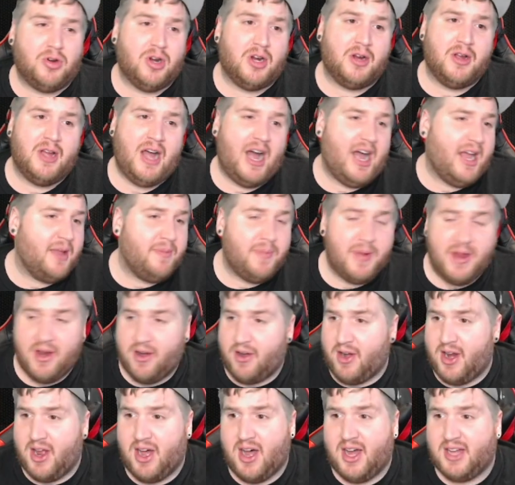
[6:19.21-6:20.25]

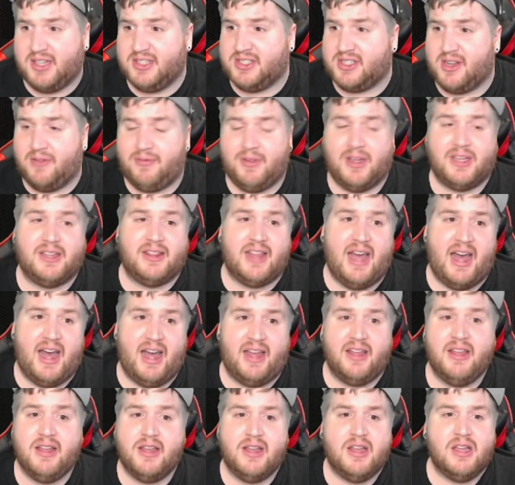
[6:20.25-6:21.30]
Hyperion, stuff like
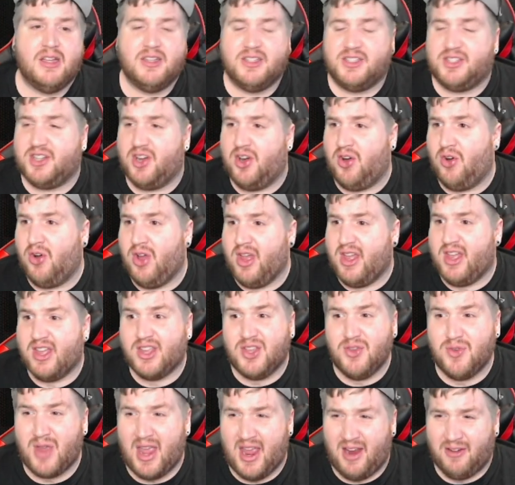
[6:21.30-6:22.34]
that. So you
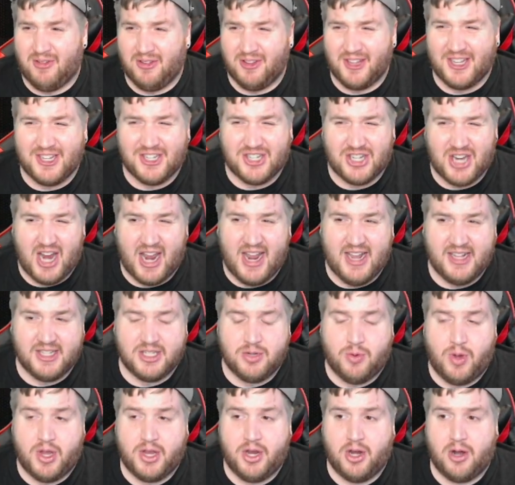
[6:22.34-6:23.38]
can't really chain to
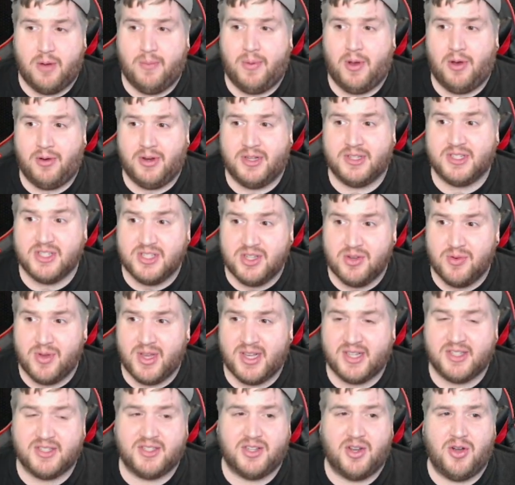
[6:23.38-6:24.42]
what your opponent's
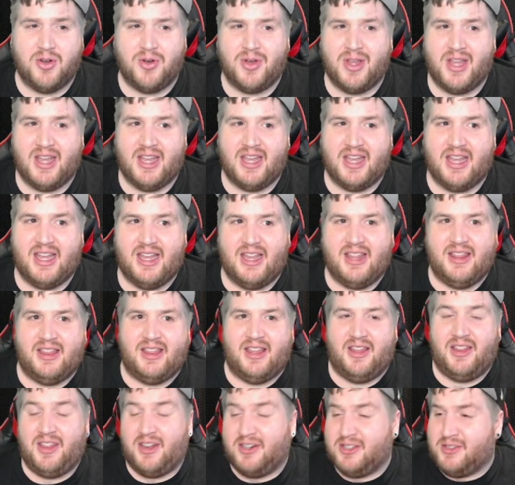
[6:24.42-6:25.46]
doing. So
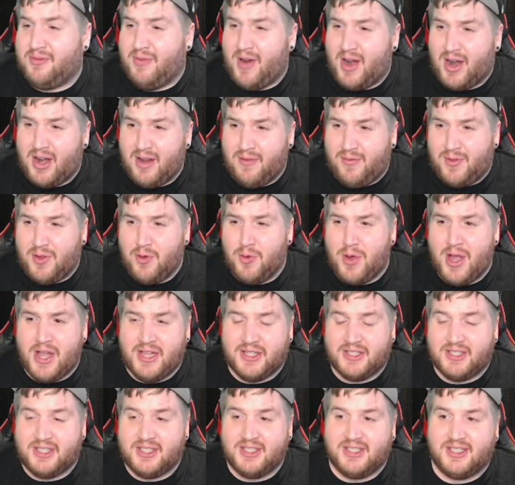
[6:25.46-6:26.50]
there's very few
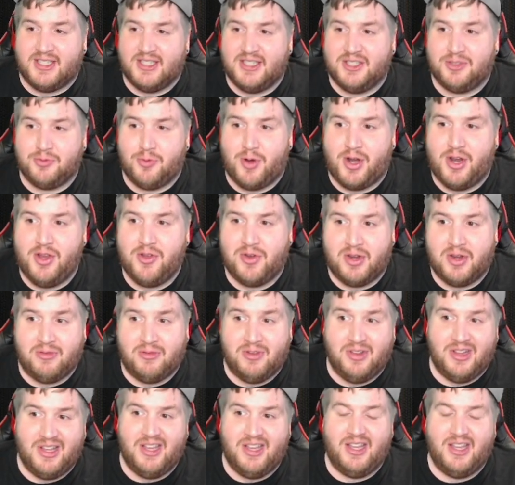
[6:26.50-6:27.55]
instances where you can
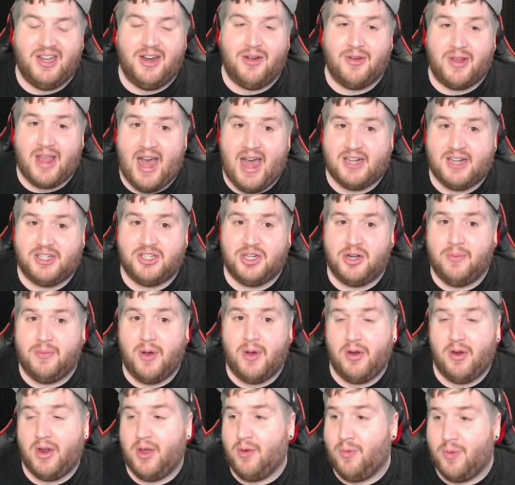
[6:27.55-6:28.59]
really, you know, catch your
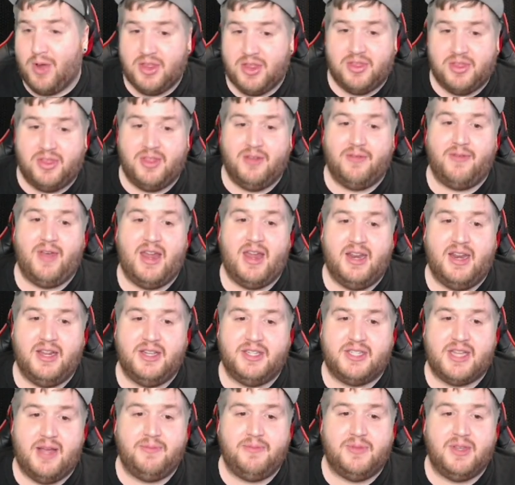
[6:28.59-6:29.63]
opponent with the Vanity's
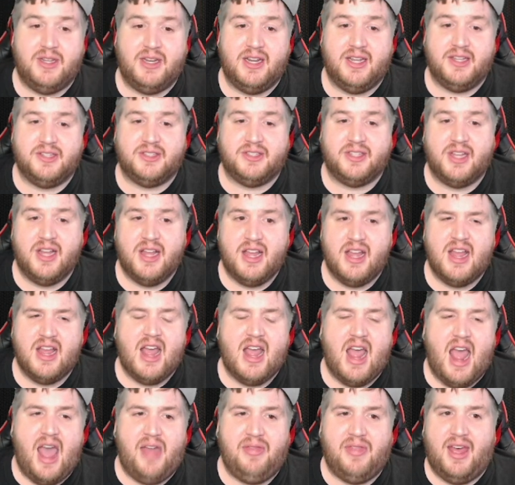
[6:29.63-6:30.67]
Emptiness.
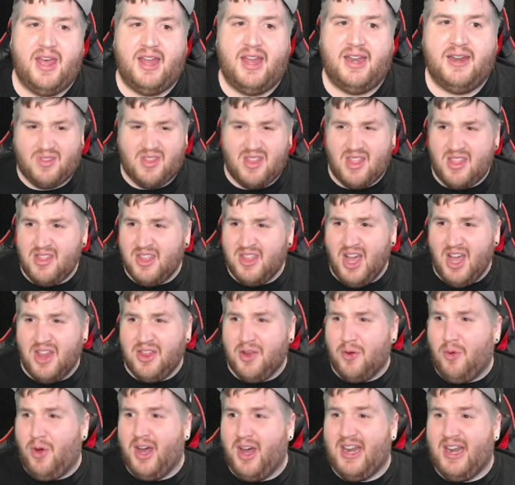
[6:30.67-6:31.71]
And then the other
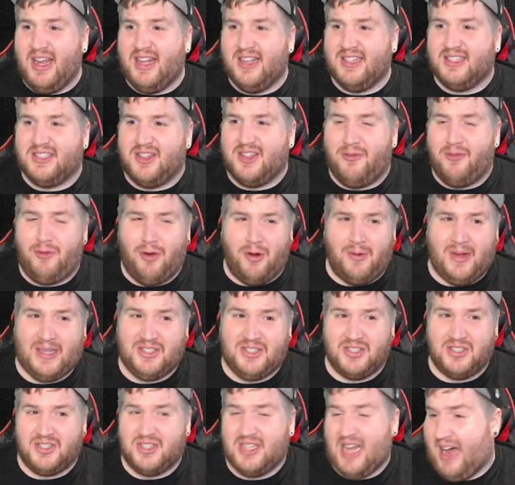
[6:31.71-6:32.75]
one is the format's
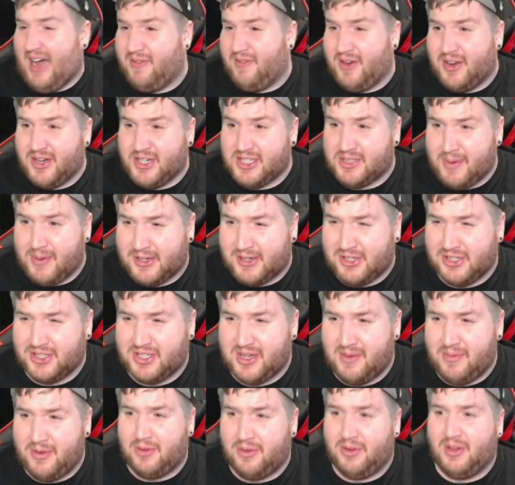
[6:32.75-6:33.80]
just not very special
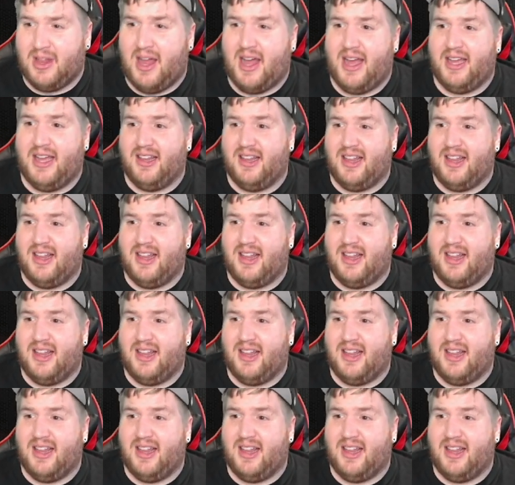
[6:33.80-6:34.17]
summon reliant.